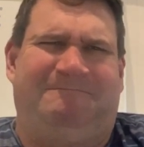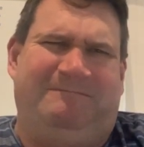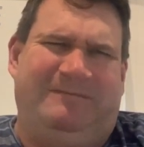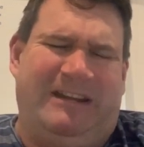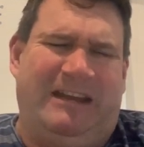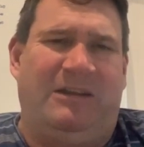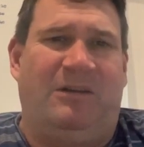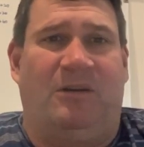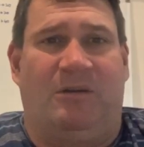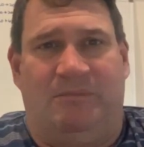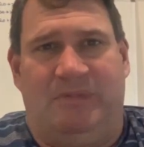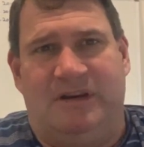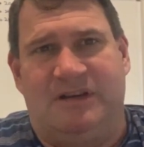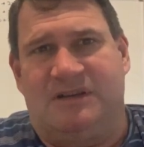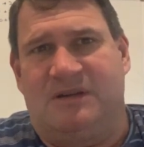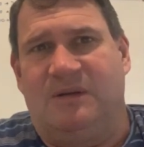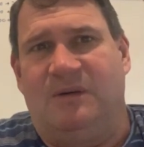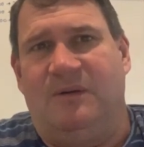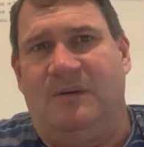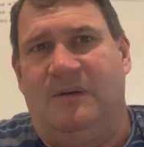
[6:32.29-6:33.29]
Knee got a bit
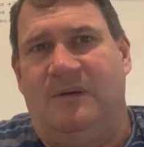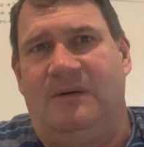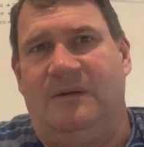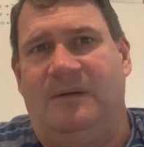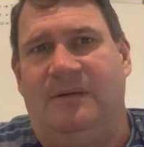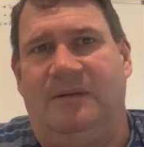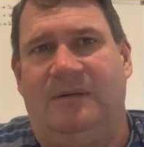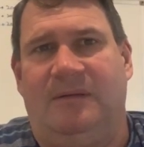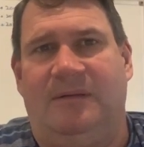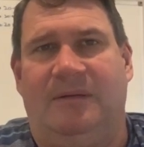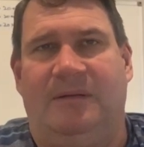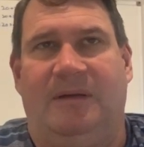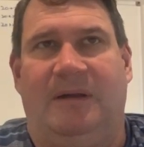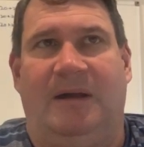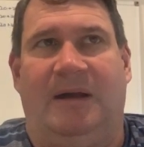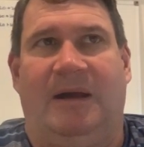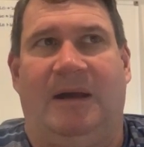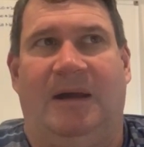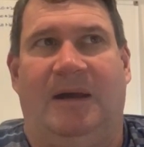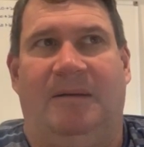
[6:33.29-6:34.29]
sore,
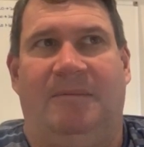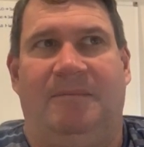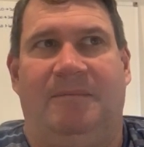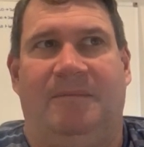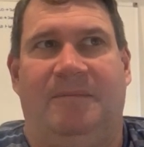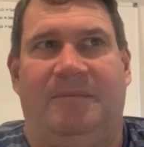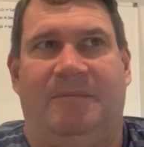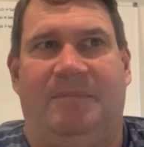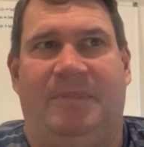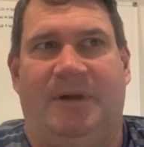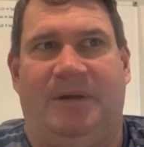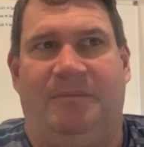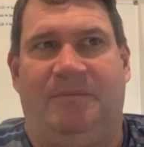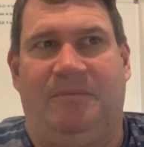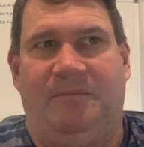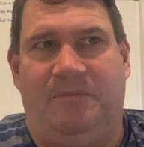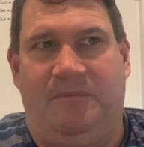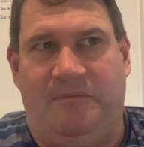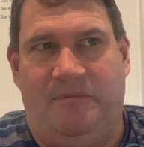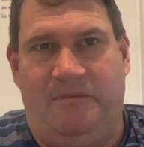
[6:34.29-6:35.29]
um,
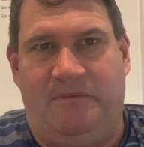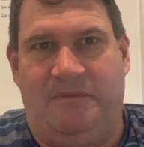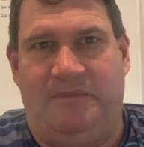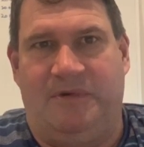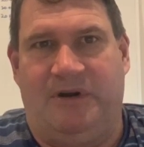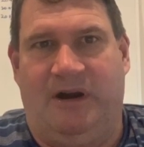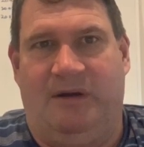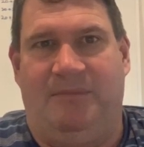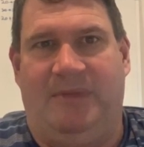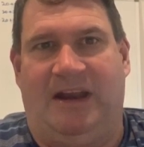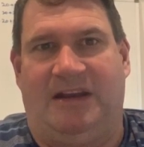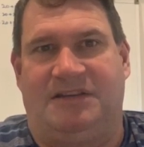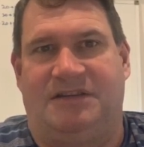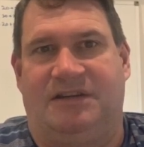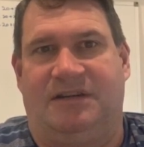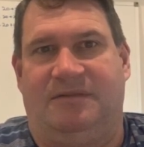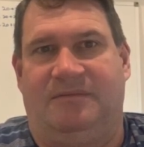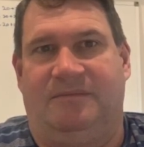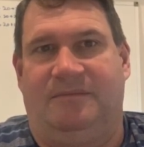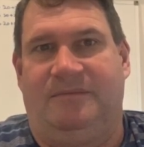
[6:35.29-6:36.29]
but, you know,
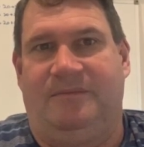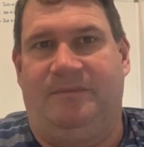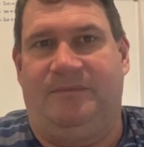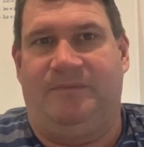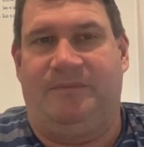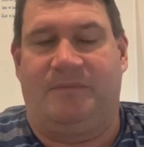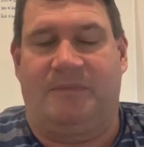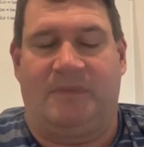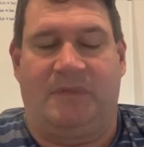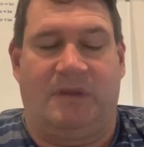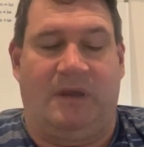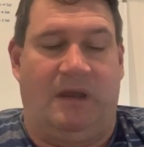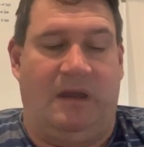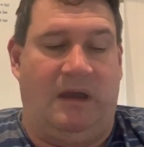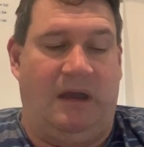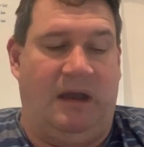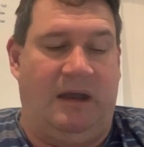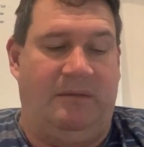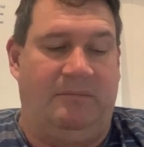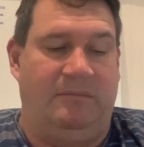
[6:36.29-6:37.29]
managing it.
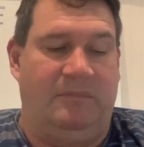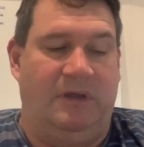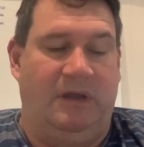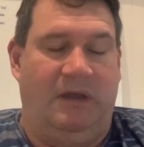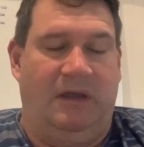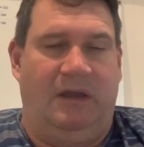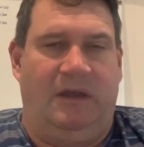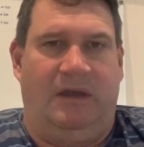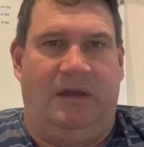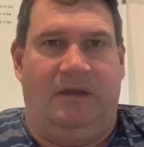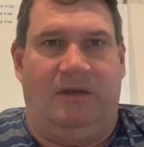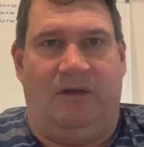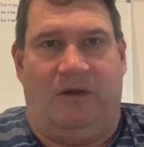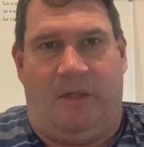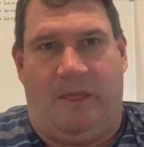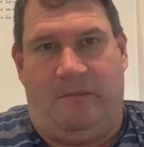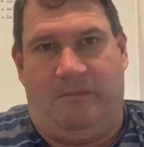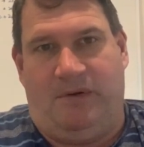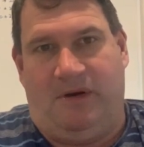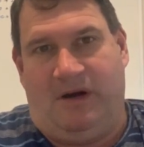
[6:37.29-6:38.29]
Um, got
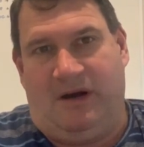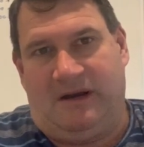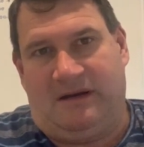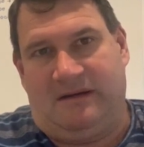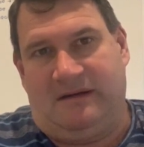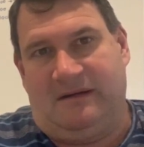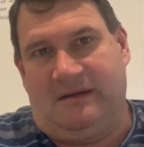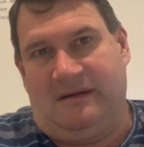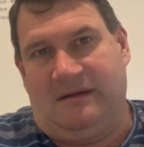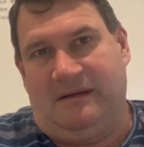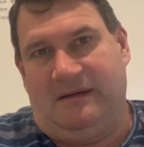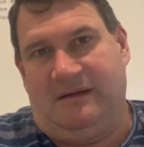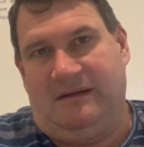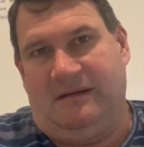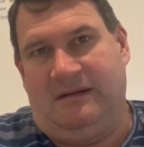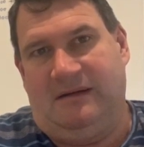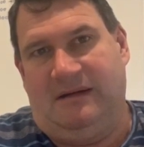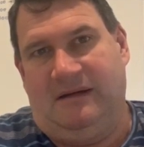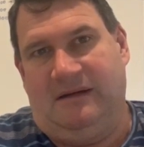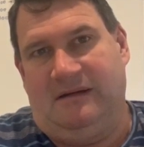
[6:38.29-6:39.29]
on the bike,
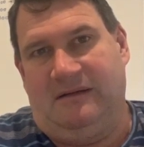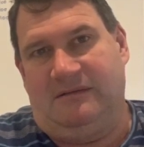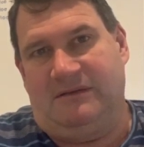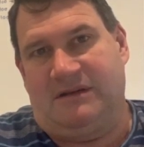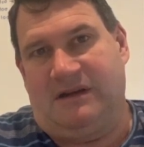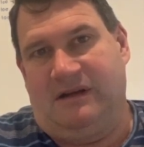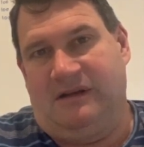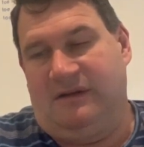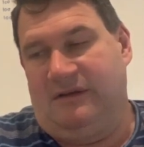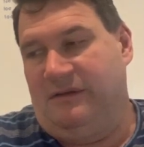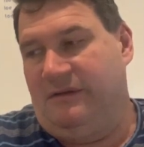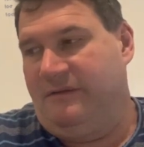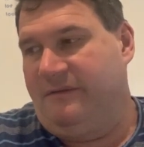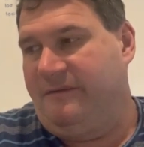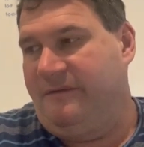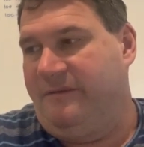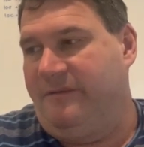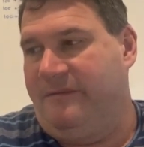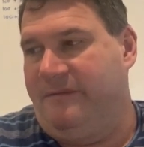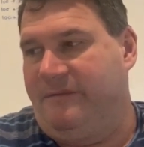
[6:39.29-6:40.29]
uh, was going to do
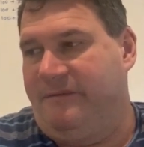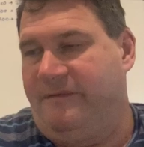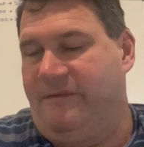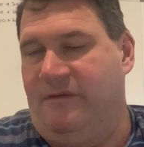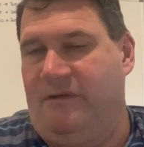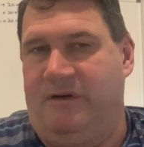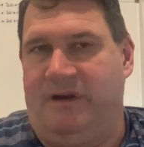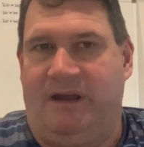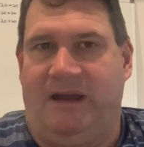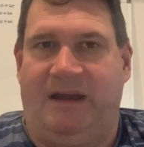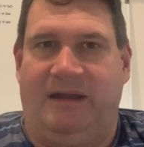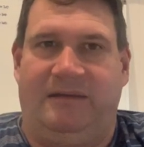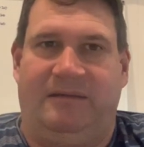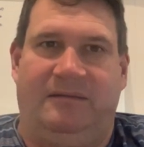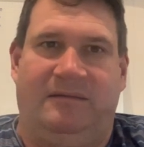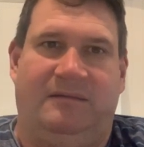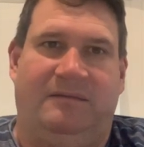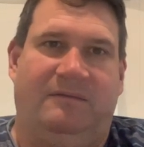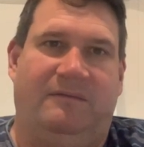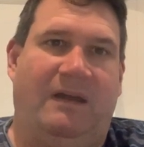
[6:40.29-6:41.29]
48,
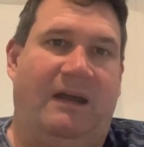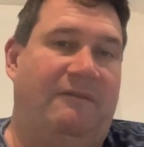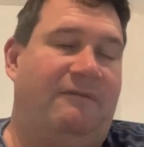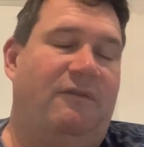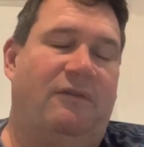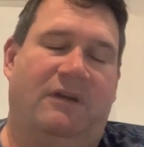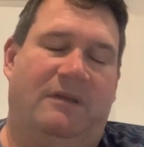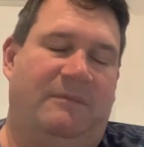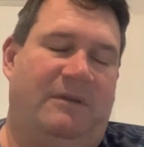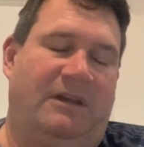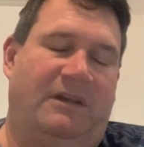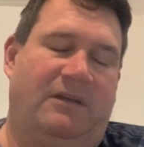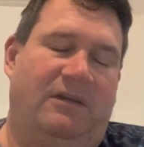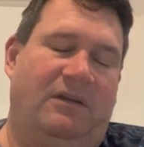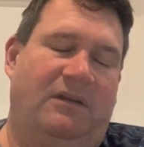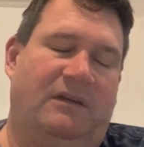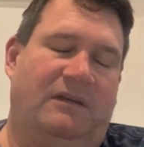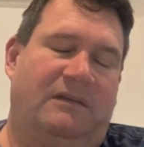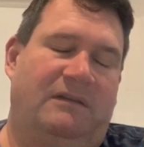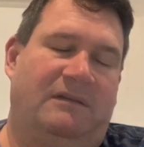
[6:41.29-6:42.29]
uh, 40 minute
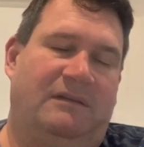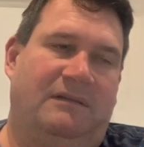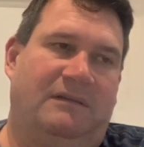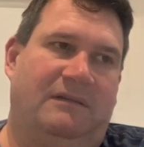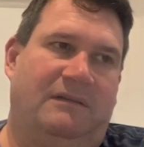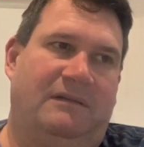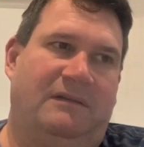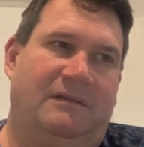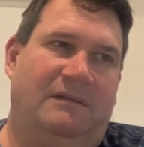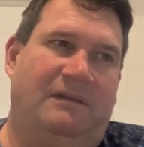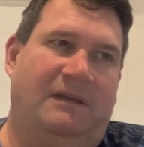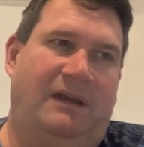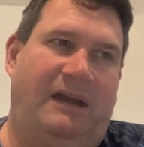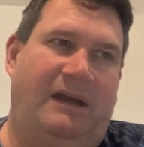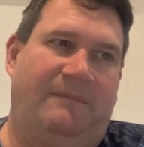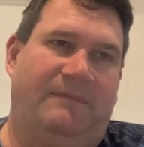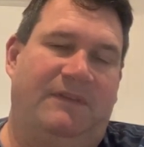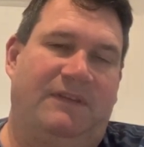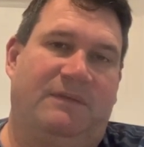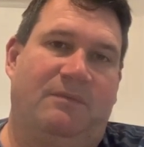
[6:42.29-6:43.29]
erg
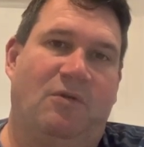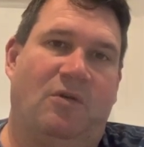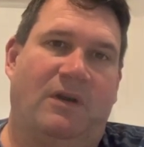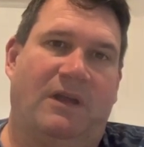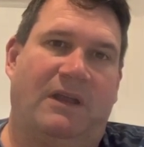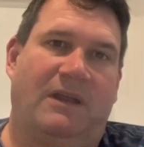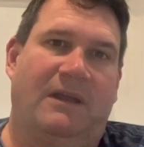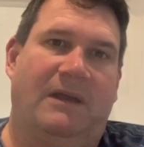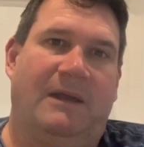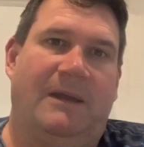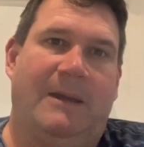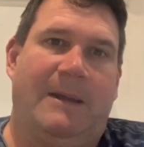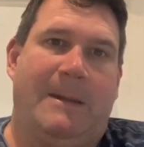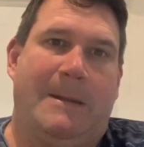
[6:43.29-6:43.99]
um, this morning.